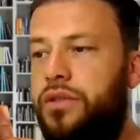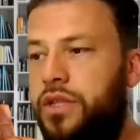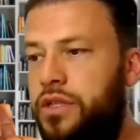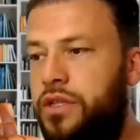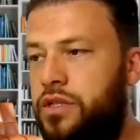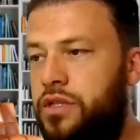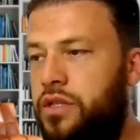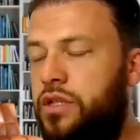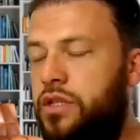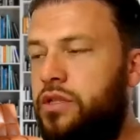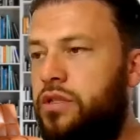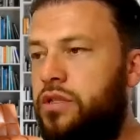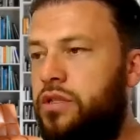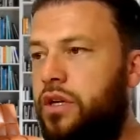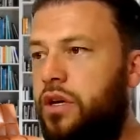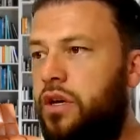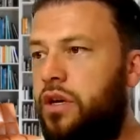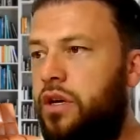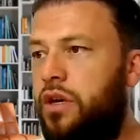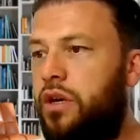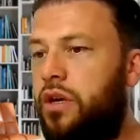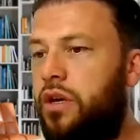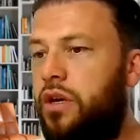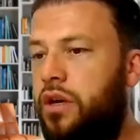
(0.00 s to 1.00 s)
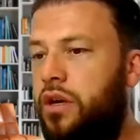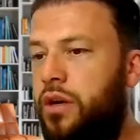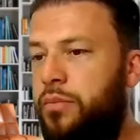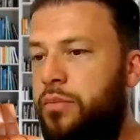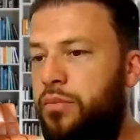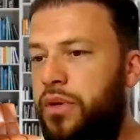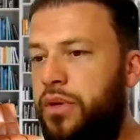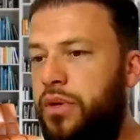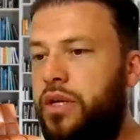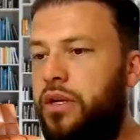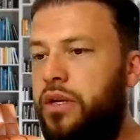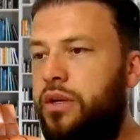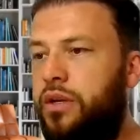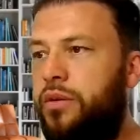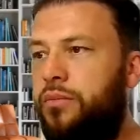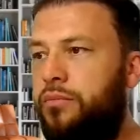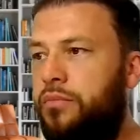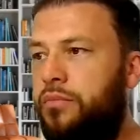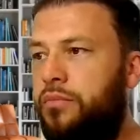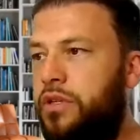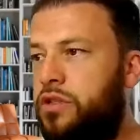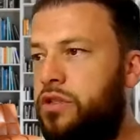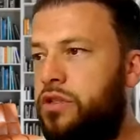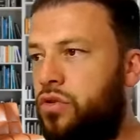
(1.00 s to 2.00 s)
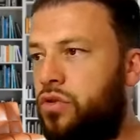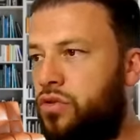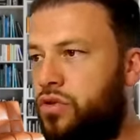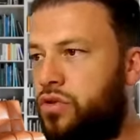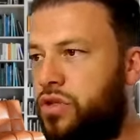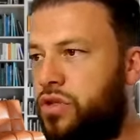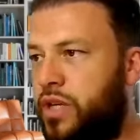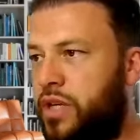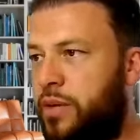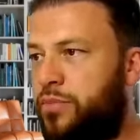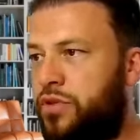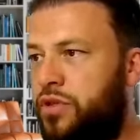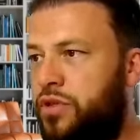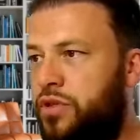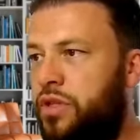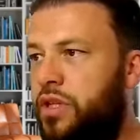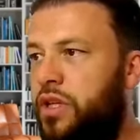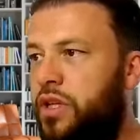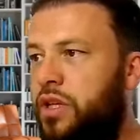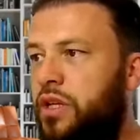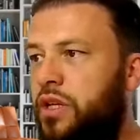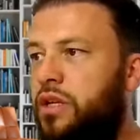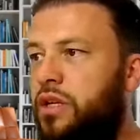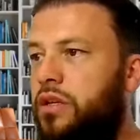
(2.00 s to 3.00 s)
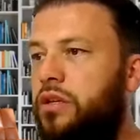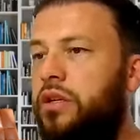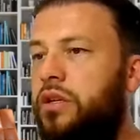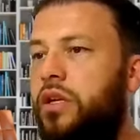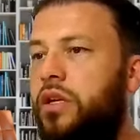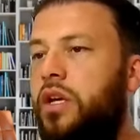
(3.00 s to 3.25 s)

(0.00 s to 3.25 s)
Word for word: This is a, a big misconception here.